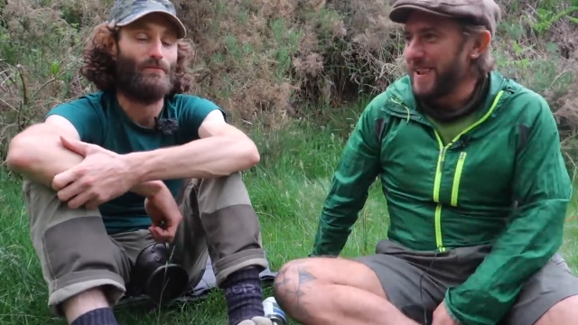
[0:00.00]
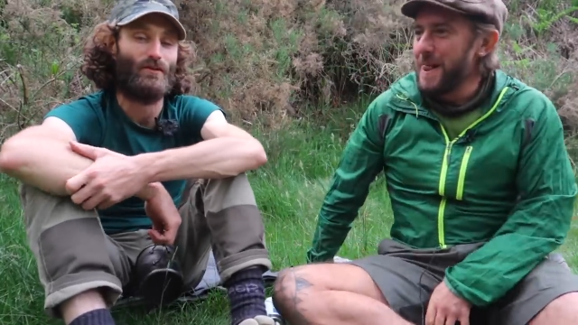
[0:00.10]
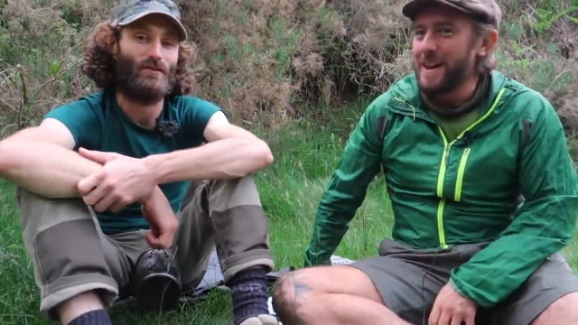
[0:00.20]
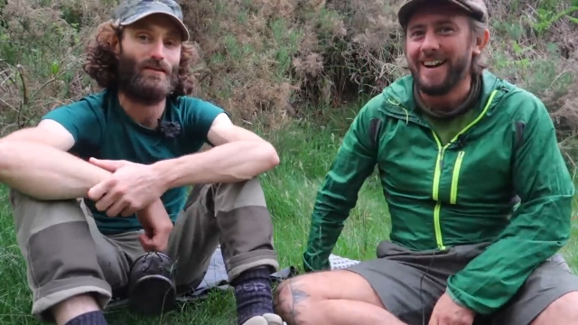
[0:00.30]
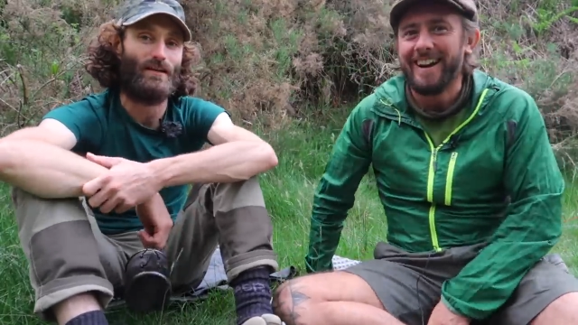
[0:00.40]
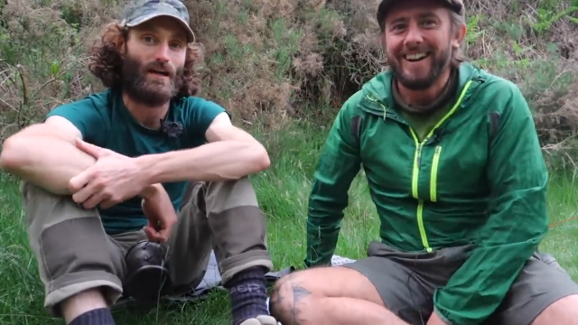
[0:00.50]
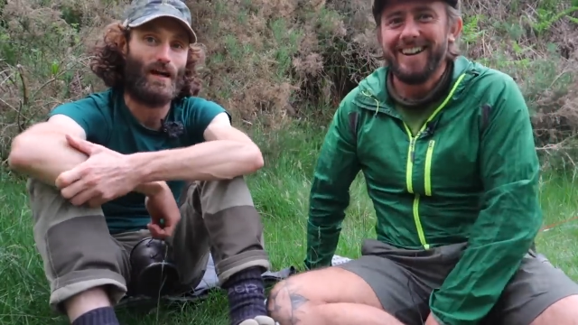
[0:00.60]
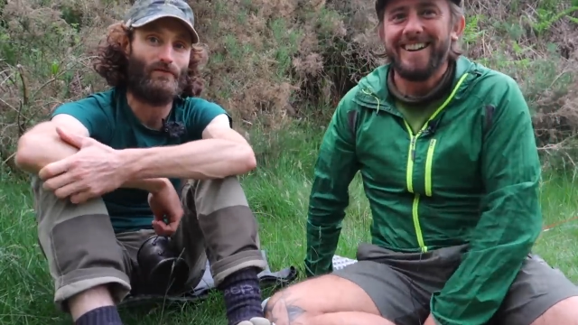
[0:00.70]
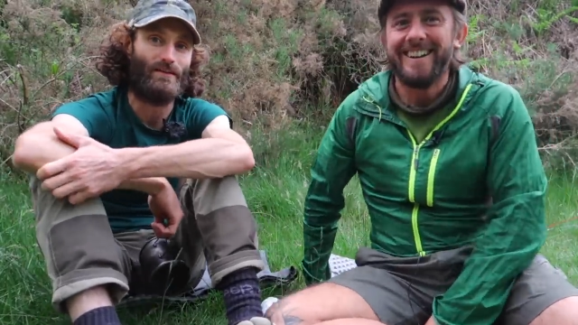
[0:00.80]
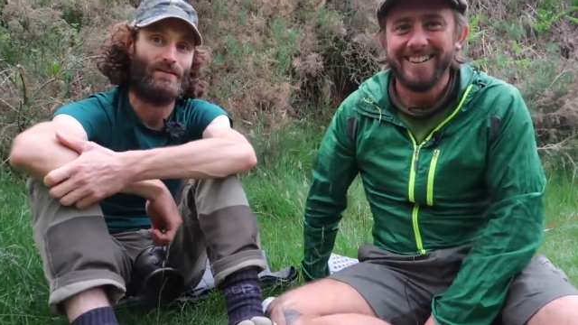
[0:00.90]
Speaker 1: I'm so good at
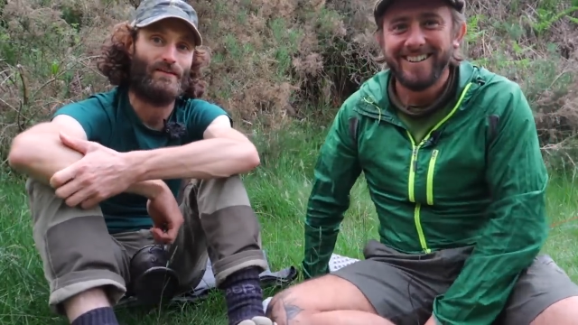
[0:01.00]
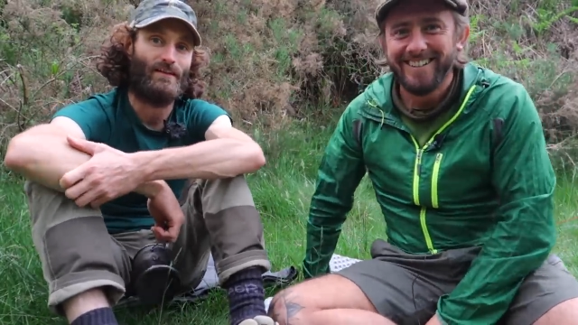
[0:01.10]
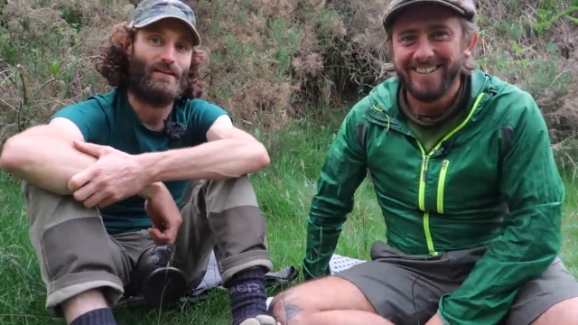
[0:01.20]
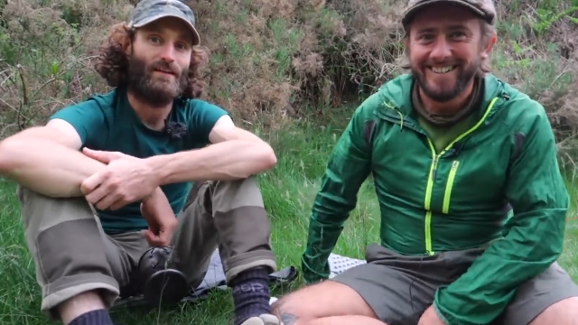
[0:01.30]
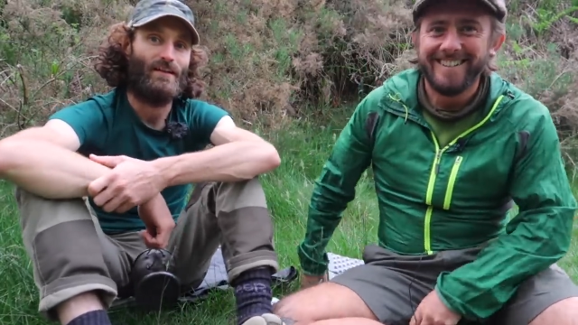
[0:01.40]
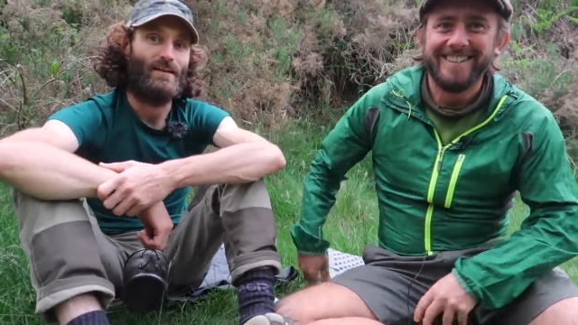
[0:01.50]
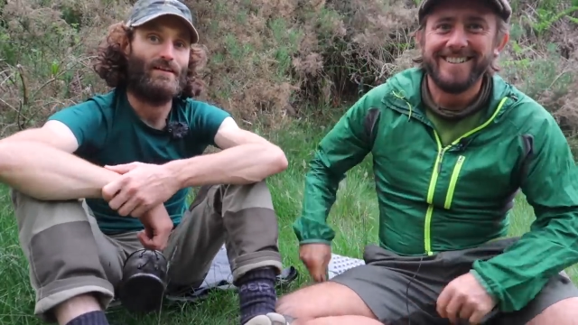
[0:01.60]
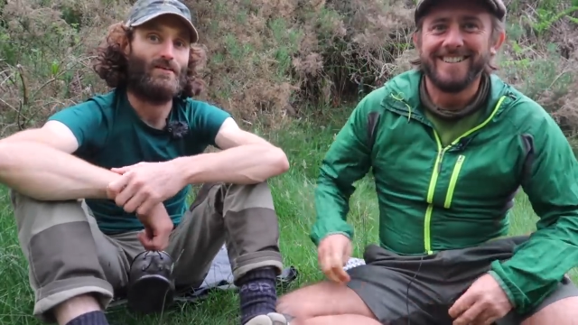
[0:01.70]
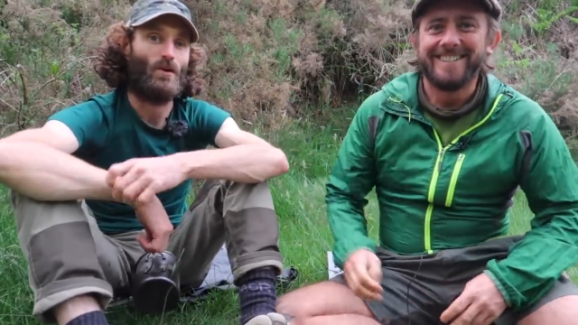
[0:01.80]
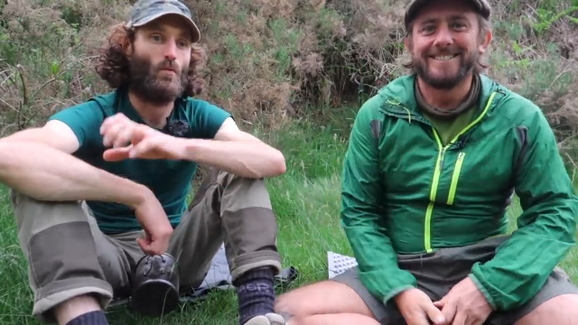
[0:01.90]
carving.
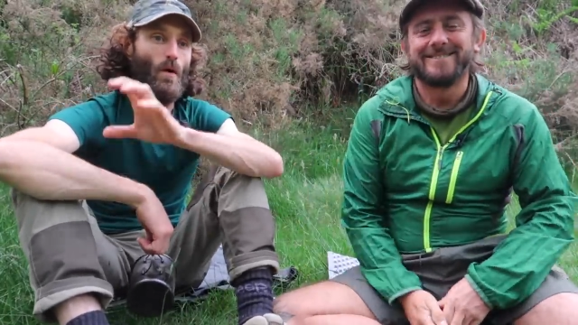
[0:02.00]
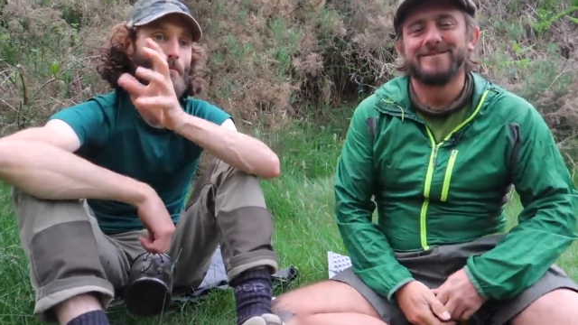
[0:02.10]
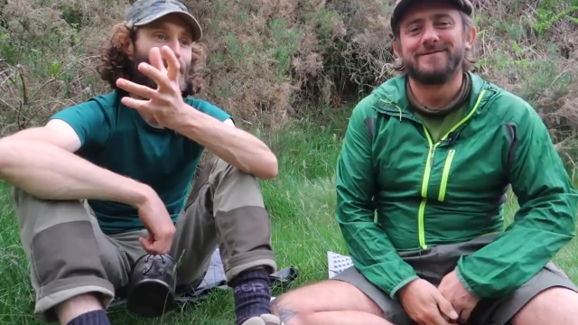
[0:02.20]
So one